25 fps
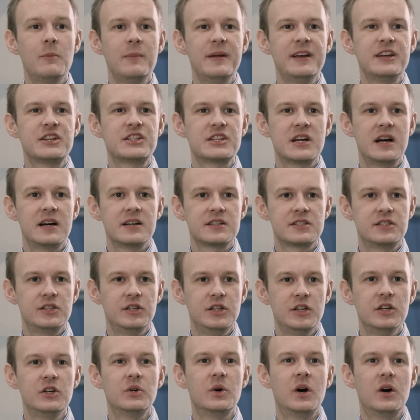many shares do
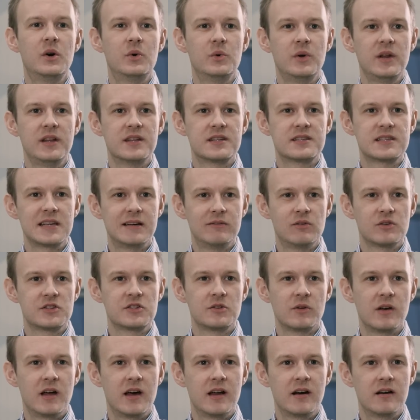you own in
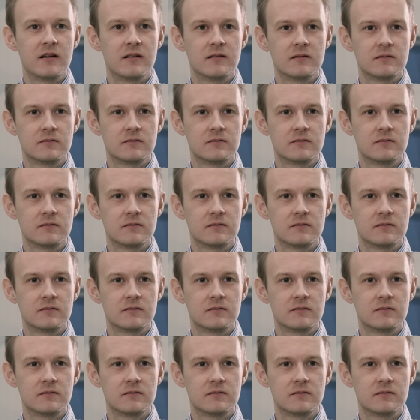Savo-Solar?